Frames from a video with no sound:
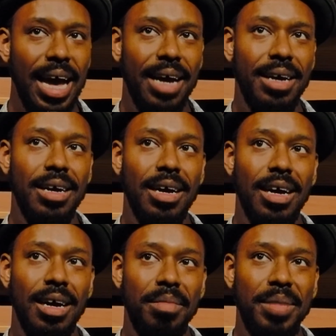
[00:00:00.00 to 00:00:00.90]
Yeah.
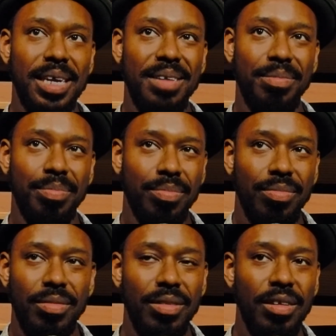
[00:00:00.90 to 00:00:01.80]
I mean,
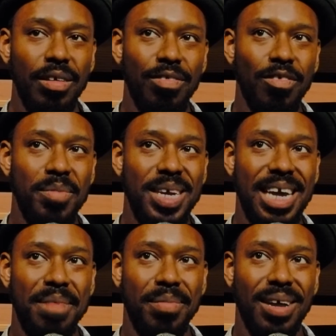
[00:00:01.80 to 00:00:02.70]
for me,
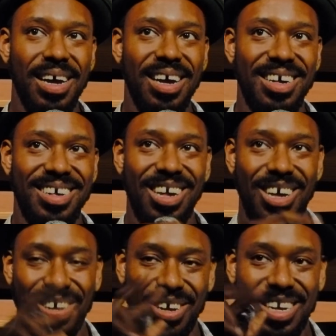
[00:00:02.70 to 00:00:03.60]
I'm uh,
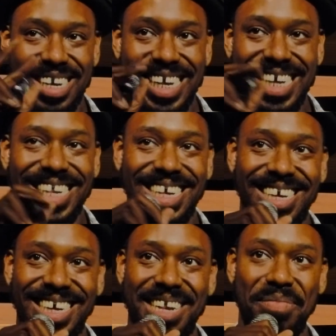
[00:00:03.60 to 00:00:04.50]
a
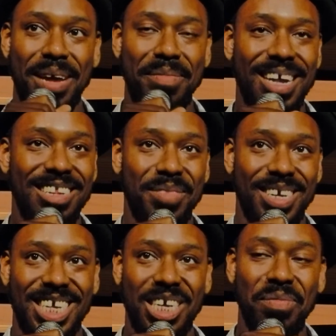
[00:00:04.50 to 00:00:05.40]
leader in my band
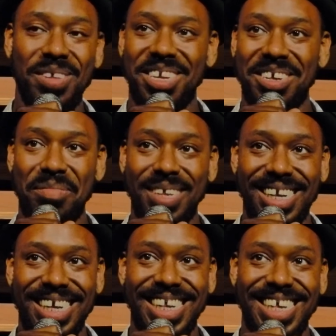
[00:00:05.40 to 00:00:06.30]
because someone's got to be the
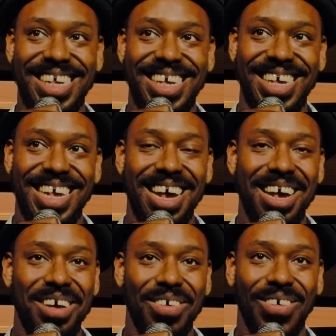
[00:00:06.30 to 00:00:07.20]
leader.
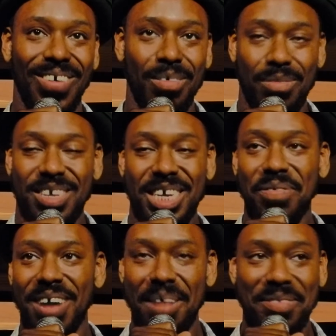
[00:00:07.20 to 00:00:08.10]
And we've seen
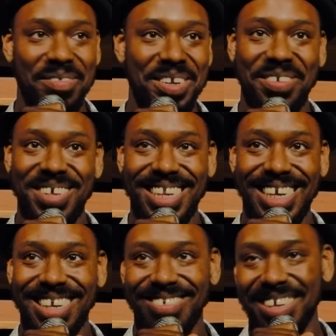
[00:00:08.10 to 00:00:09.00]
what happens when no one's the
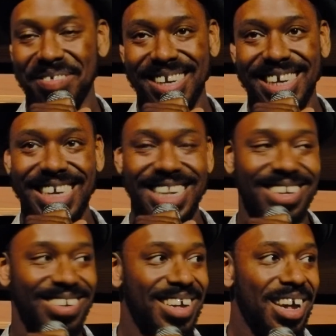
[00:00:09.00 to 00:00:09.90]
leader with something like
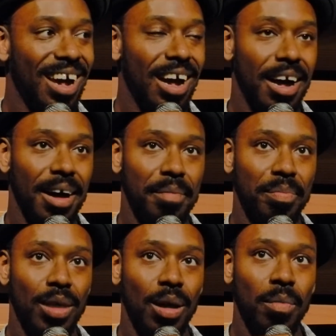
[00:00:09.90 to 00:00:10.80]
Zed-U. Um,
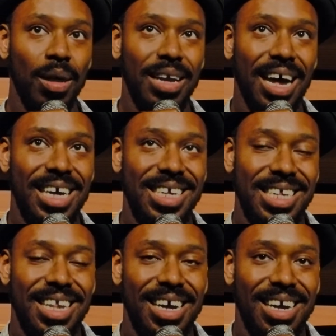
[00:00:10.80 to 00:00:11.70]
but I
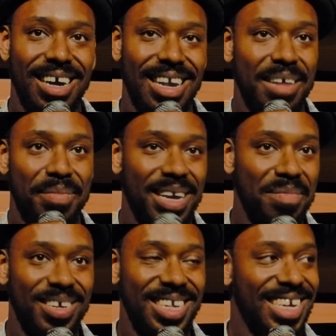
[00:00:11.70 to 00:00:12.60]
just like, I like
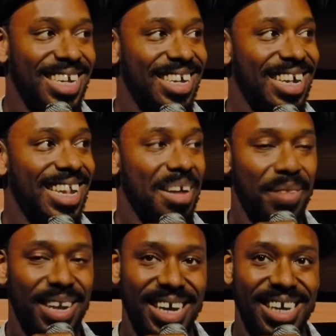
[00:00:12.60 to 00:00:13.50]
playing music. I like
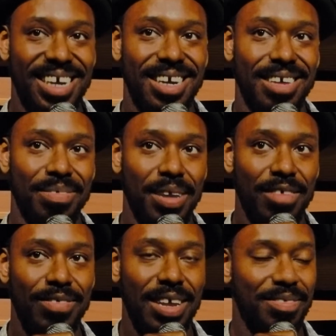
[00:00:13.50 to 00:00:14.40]
playing
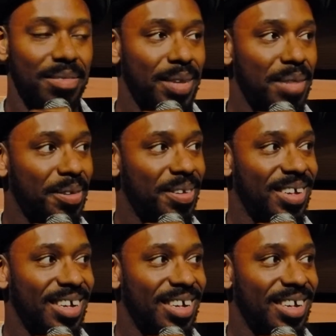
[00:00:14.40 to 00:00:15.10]
with different people.